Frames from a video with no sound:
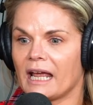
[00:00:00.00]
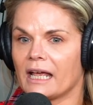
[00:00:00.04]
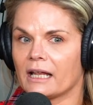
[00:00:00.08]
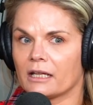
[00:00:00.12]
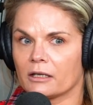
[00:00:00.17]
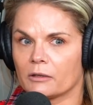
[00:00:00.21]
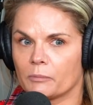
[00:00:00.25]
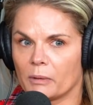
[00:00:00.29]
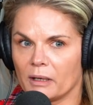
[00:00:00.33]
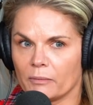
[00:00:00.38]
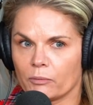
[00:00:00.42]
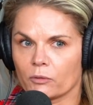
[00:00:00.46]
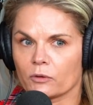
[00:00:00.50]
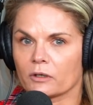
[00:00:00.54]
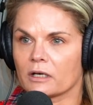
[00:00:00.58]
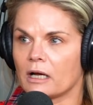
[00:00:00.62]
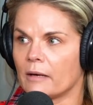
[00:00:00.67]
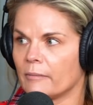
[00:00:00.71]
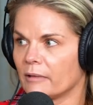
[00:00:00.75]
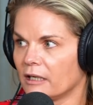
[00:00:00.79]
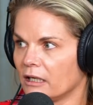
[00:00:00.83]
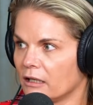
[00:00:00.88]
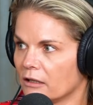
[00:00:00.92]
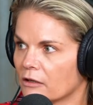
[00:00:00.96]
And people are
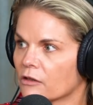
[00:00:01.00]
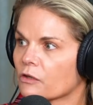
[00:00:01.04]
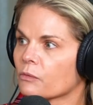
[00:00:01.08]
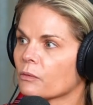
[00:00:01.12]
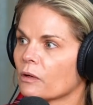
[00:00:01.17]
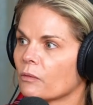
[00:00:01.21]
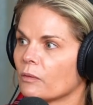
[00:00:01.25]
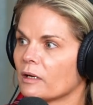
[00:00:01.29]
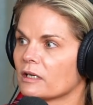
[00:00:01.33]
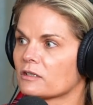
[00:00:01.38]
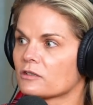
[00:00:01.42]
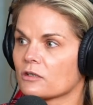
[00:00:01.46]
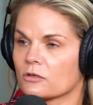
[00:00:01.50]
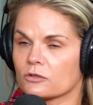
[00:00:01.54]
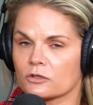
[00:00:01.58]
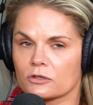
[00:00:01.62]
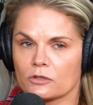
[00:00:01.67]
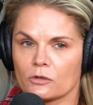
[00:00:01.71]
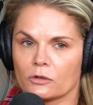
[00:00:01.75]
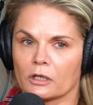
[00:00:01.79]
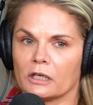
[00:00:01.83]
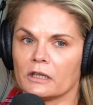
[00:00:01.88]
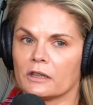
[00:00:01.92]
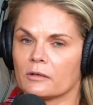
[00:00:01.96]
coming in in three weeks. They're
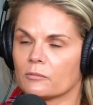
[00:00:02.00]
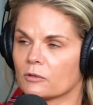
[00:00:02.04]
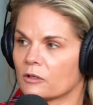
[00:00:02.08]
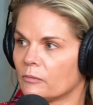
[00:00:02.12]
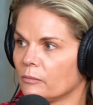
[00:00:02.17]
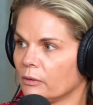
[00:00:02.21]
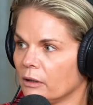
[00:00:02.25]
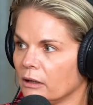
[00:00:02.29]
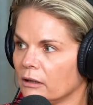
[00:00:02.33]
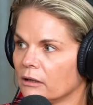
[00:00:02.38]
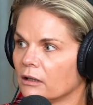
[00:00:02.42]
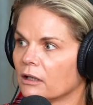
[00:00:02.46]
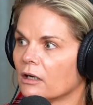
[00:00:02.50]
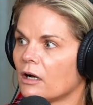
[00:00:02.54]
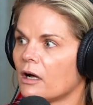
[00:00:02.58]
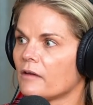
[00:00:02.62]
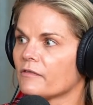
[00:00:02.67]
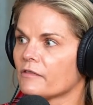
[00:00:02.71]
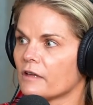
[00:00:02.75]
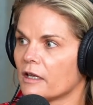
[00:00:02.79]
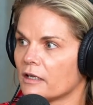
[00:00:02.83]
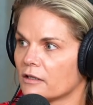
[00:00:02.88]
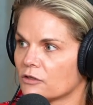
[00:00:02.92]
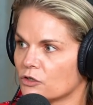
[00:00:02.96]
soaking them completely
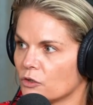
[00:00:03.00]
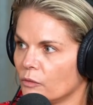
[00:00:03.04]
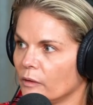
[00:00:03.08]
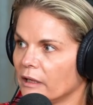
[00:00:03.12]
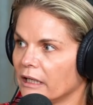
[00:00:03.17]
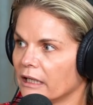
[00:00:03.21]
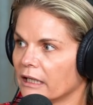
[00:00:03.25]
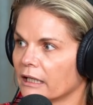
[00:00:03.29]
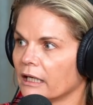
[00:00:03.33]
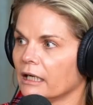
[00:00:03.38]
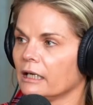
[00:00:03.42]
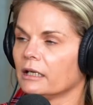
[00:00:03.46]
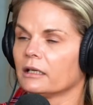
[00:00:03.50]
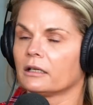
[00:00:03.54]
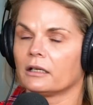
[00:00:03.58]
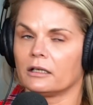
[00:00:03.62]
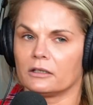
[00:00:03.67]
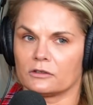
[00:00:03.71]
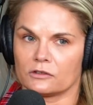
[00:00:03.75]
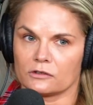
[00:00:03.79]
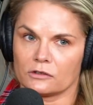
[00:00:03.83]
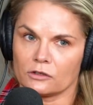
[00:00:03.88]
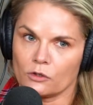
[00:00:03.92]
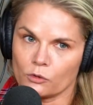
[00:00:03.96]
off yeah. and doing it again.
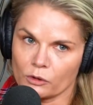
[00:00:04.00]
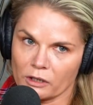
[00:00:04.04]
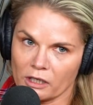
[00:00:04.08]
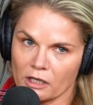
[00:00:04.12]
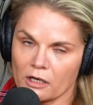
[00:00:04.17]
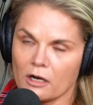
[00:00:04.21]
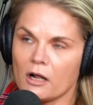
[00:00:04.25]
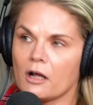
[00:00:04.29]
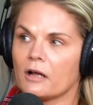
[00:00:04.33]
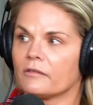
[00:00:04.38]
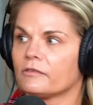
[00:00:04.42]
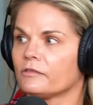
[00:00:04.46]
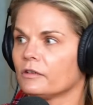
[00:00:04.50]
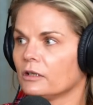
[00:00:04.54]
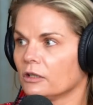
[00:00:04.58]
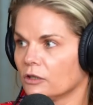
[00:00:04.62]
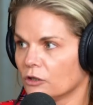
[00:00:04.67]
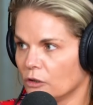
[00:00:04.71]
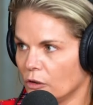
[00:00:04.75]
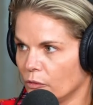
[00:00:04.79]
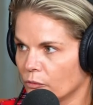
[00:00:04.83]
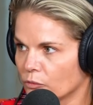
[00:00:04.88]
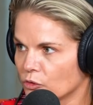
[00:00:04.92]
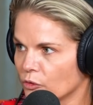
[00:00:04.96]
And it's soaking it off
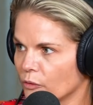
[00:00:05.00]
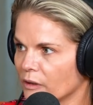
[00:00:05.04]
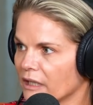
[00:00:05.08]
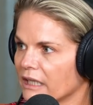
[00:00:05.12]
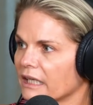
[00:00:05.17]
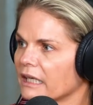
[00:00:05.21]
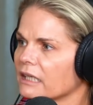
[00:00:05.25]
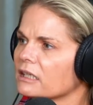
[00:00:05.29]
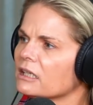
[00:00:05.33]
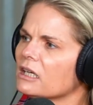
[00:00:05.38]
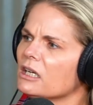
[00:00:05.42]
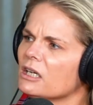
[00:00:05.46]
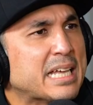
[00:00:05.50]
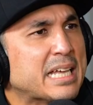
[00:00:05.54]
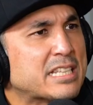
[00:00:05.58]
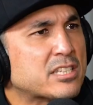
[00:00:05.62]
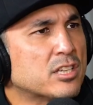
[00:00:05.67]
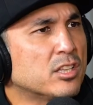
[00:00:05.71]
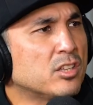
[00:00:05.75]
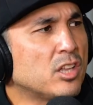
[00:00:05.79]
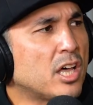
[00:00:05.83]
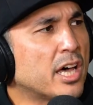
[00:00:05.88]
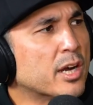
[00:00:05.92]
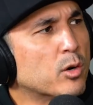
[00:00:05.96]
and doing it again.
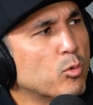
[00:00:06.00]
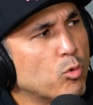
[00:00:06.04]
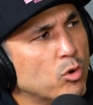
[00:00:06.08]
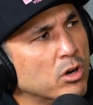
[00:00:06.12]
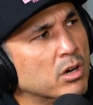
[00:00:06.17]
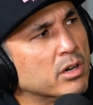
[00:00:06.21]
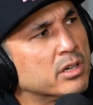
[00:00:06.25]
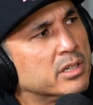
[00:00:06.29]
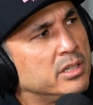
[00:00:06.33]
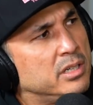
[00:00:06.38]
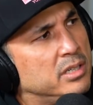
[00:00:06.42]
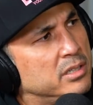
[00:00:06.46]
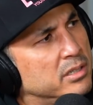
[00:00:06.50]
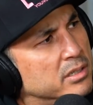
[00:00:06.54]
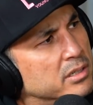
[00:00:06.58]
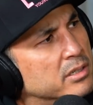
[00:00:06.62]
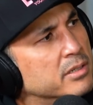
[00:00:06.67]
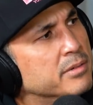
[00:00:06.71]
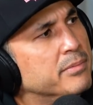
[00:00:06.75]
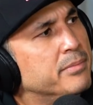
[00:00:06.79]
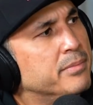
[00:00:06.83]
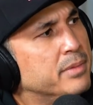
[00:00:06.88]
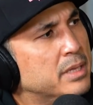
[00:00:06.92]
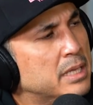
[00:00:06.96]
That's so, a lot of work. That's a
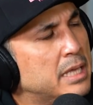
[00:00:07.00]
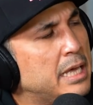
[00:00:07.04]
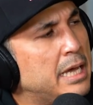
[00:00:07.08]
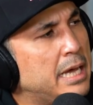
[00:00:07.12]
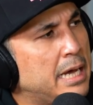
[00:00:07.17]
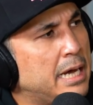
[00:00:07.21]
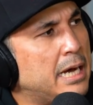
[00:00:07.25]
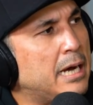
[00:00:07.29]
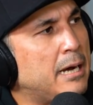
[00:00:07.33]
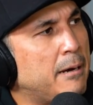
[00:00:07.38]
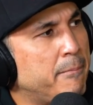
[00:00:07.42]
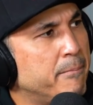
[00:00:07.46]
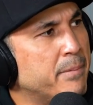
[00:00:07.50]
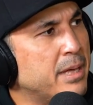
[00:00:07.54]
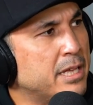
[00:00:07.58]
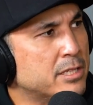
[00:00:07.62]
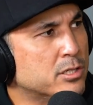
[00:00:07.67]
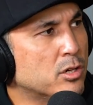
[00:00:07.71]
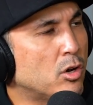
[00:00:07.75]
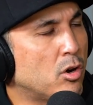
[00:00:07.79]
lot of work. Yeah, yeah.